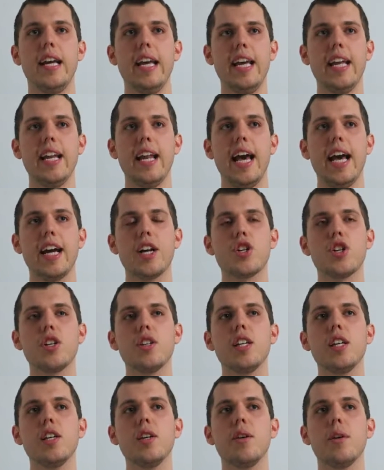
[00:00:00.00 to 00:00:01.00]

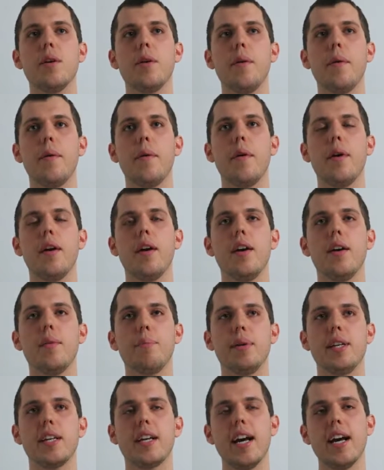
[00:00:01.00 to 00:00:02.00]
actually,
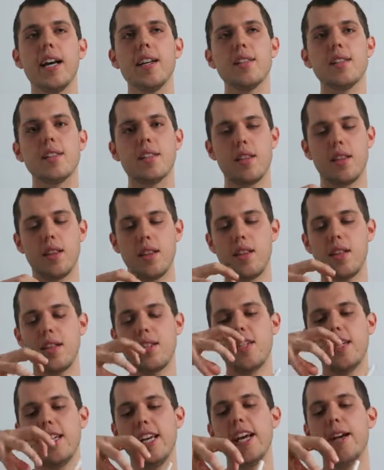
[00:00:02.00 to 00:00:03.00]
because the
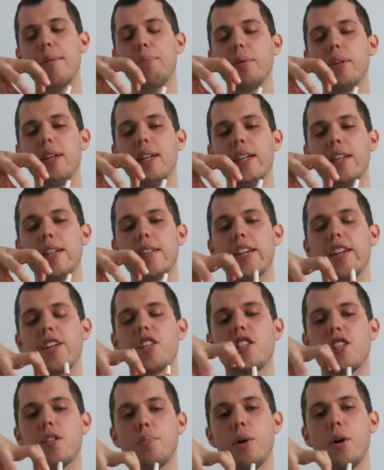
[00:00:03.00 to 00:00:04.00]
tip is
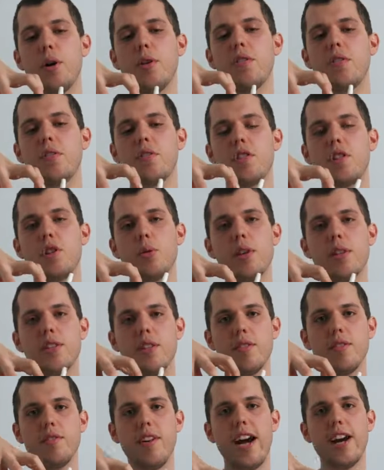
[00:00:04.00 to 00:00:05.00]
exposed to its
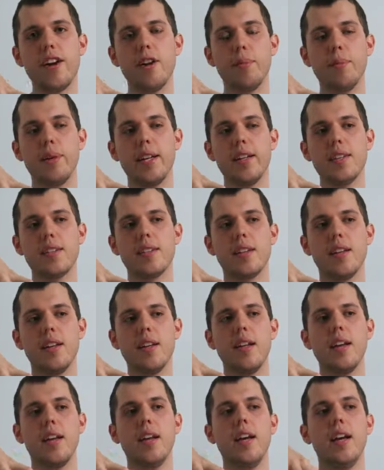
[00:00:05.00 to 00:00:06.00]
environment,
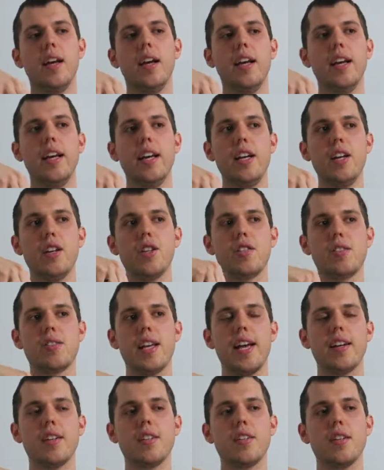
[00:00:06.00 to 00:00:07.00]

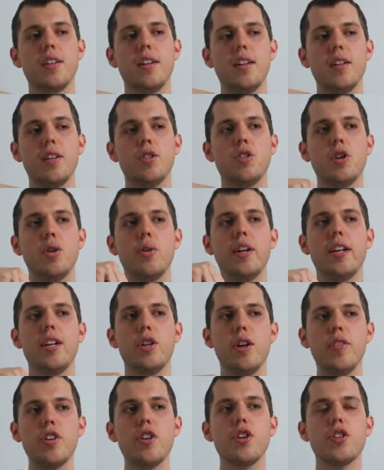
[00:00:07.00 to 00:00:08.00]
sex. So
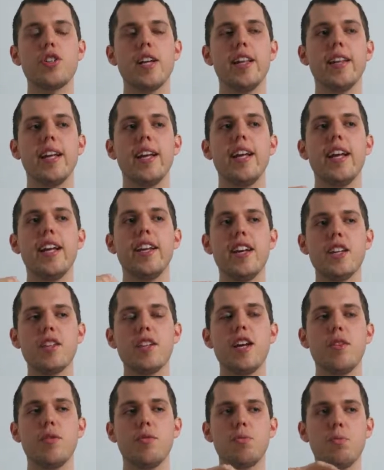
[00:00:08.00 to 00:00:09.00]
you have to understand
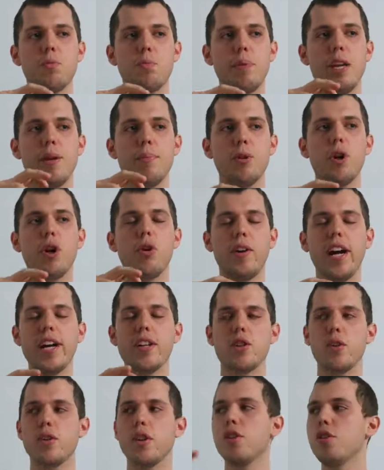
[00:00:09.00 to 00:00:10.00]
that people are
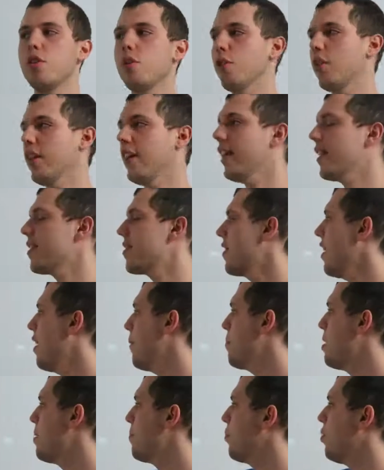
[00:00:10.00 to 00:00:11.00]
right. So the new thing is
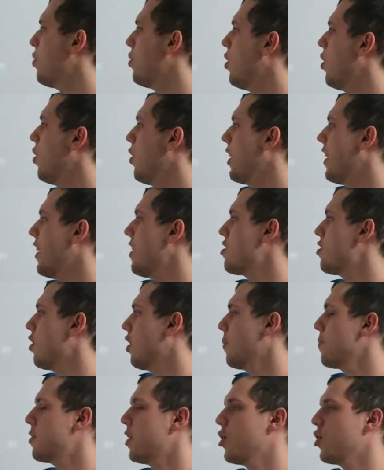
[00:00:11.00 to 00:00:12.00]
that people are against
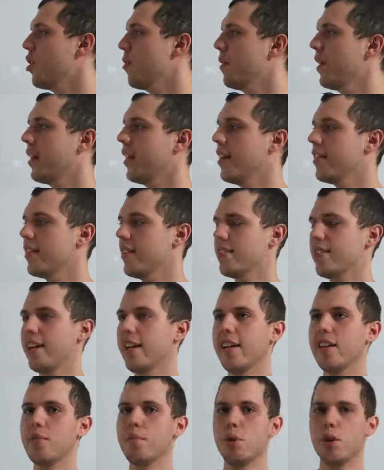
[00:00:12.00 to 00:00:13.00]
circumcision because they
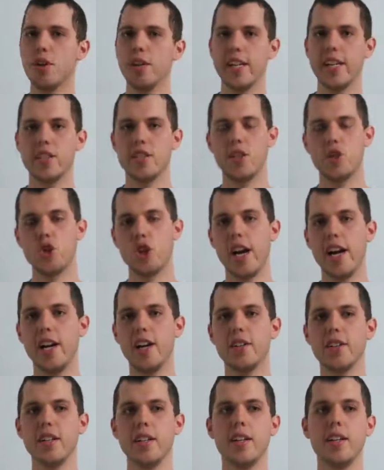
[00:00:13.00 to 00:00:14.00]
say it mutilates the
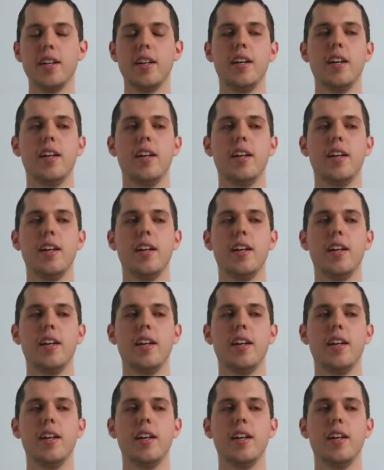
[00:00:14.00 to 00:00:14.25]
child and